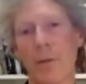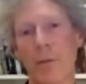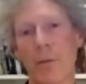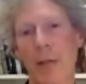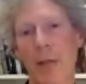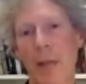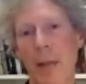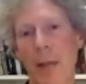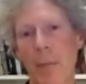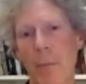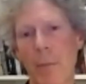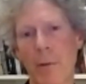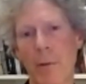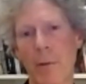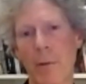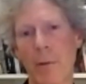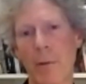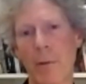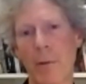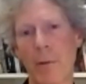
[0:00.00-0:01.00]
and they're a mix
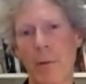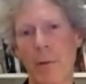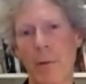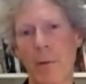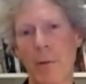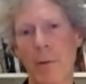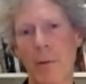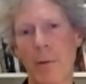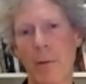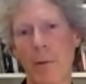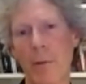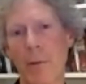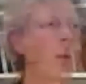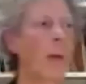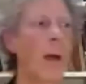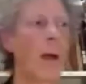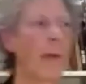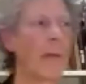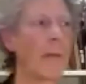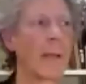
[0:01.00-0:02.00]
of private
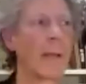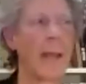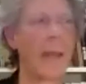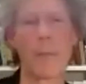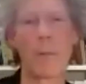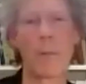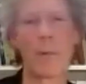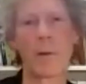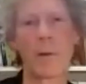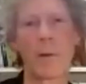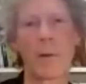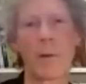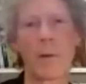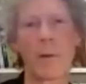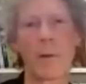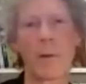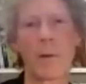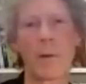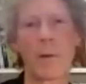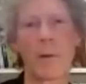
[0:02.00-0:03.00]
cameras, you know,
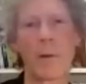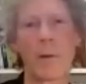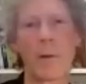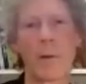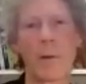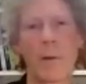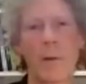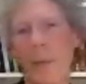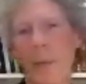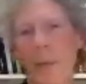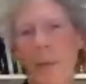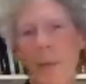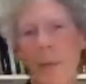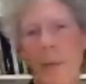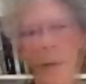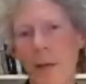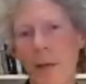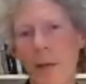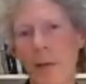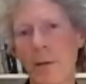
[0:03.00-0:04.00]
shopping
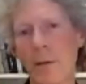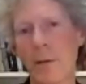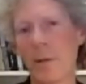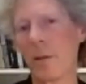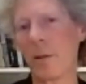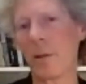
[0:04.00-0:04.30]
centres,